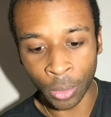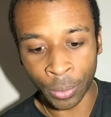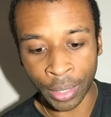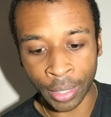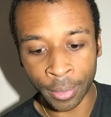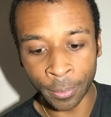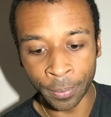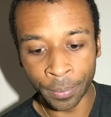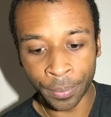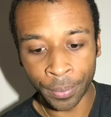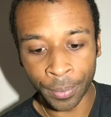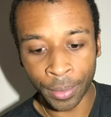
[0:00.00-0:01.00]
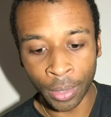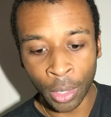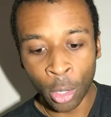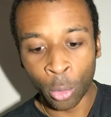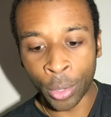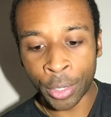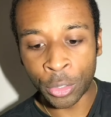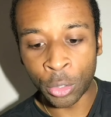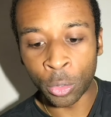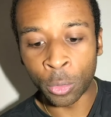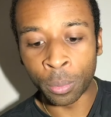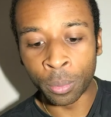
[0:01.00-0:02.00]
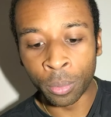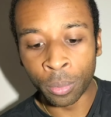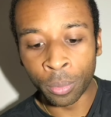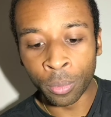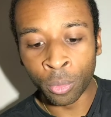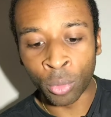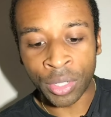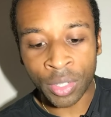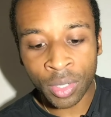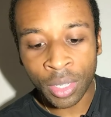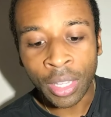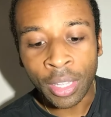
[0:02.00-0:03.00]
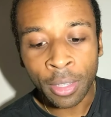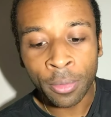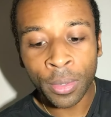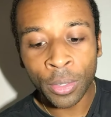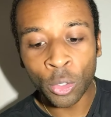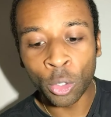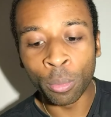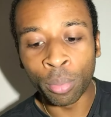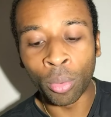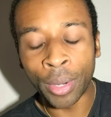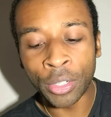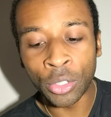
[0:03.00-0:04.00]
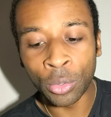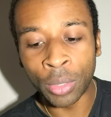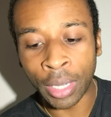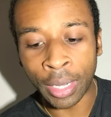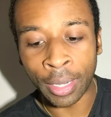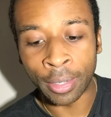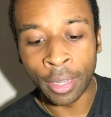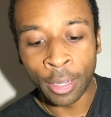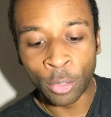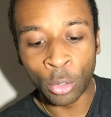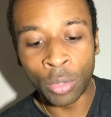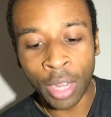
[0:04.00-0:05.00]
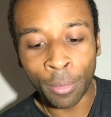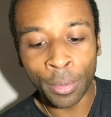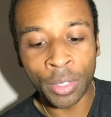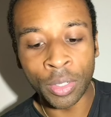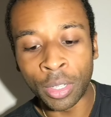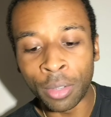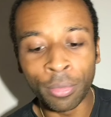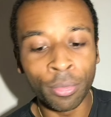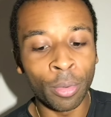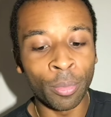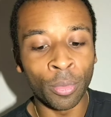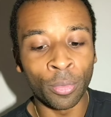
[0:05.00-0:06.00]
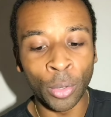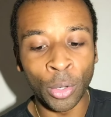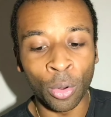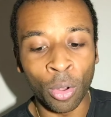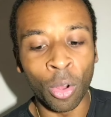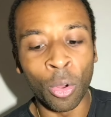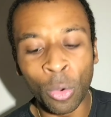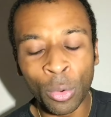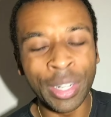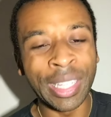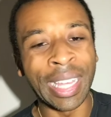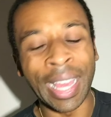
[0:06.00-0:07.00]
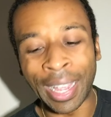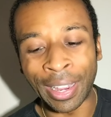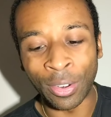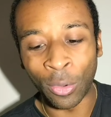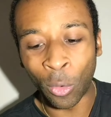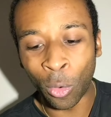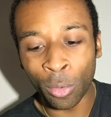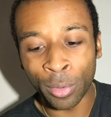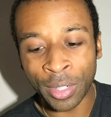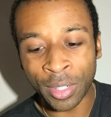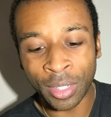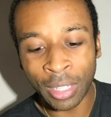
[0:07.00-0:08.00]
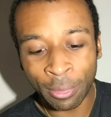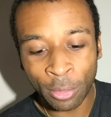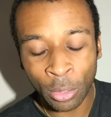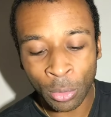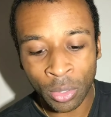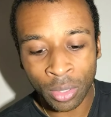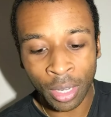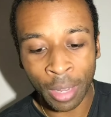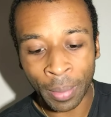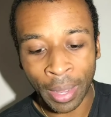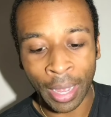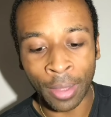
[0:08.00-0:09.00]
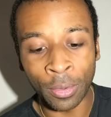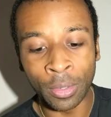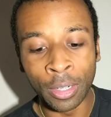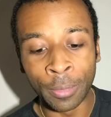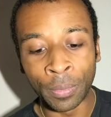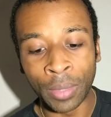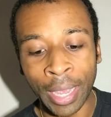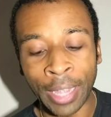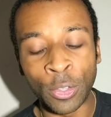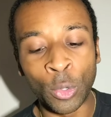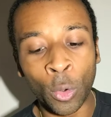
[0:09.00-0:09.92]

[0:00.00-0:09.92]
Okay? We're to receive to point to God. Do not receive for your own gain, or receive to step out at